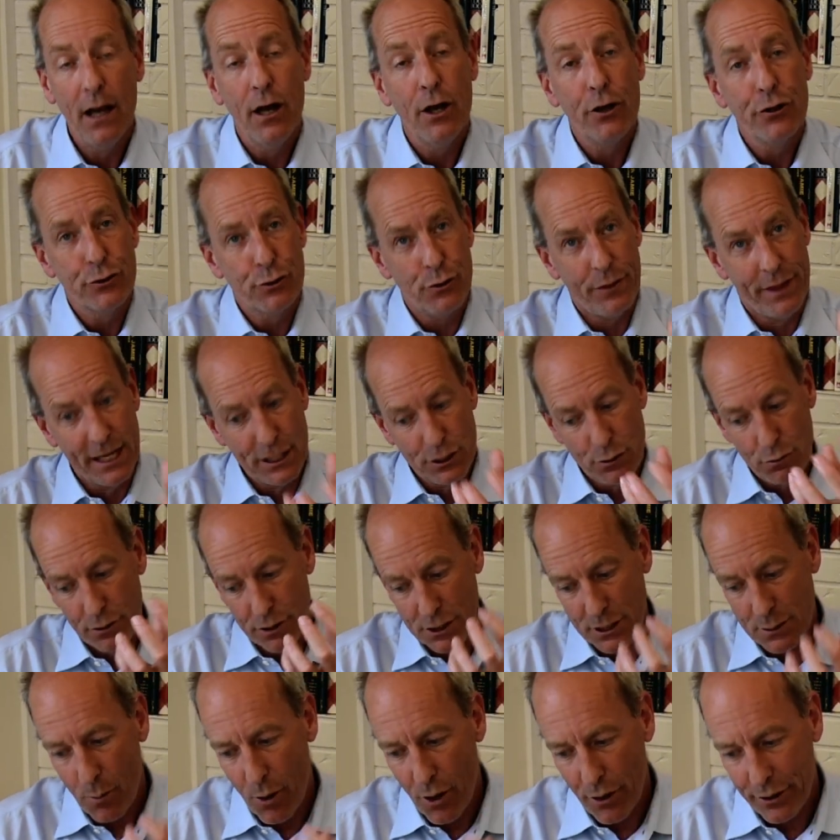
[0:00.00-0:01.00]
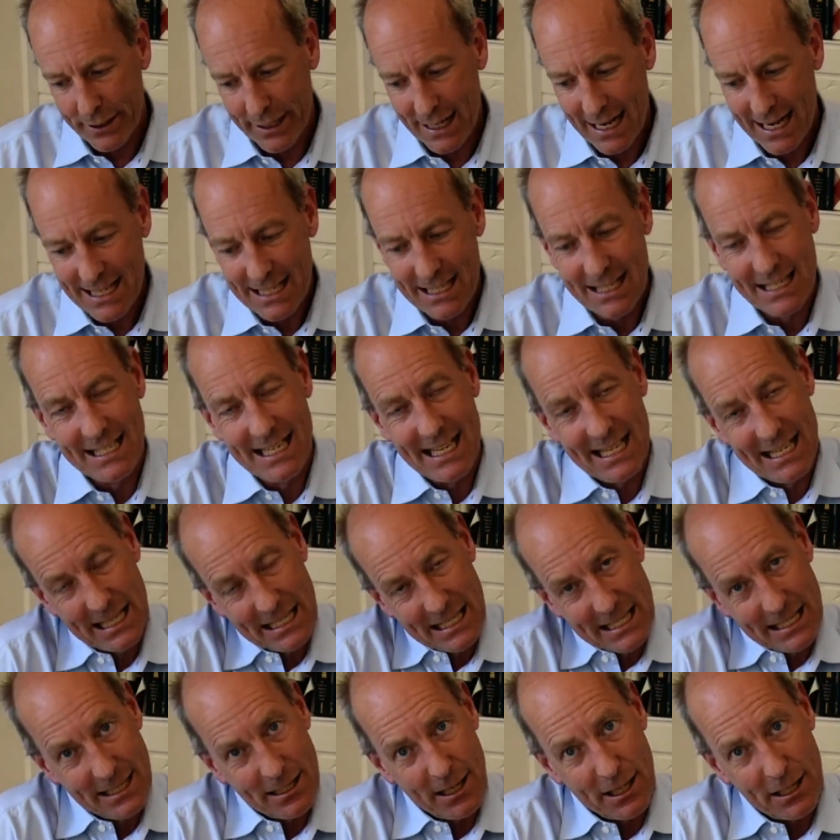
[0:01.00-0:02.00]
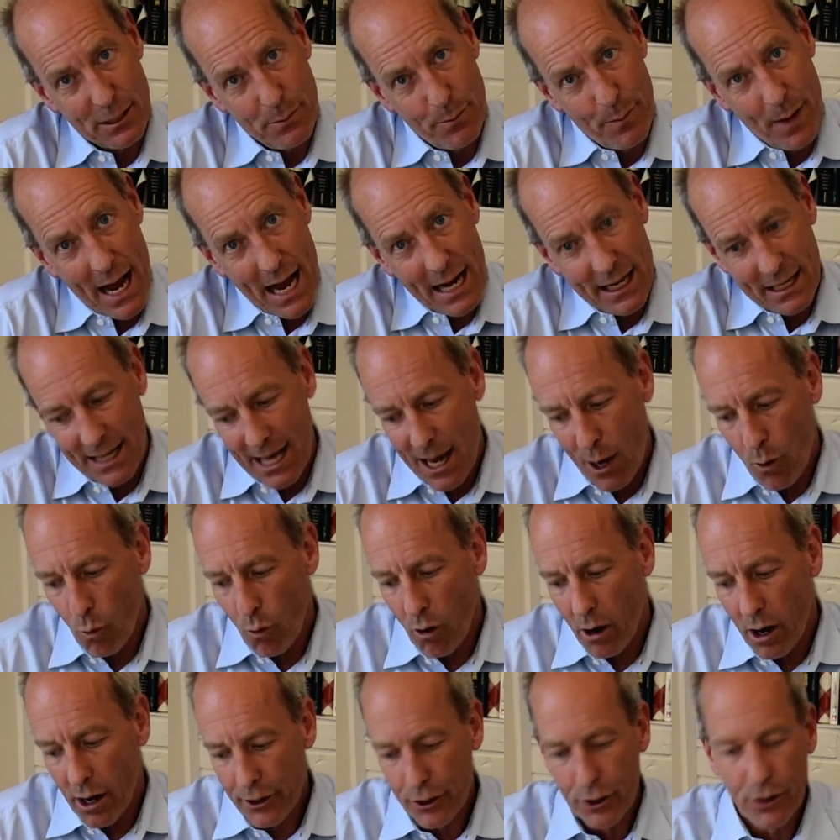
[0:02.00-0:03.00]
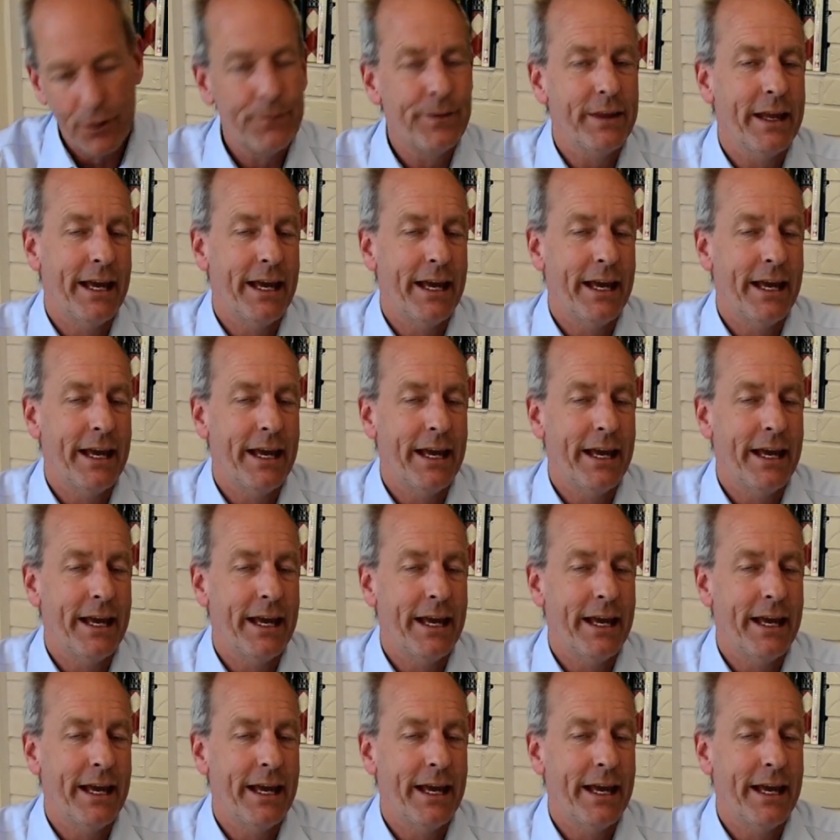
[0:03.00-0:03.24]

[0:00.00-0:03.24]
So that's what the small intestine is, that it sucks back that water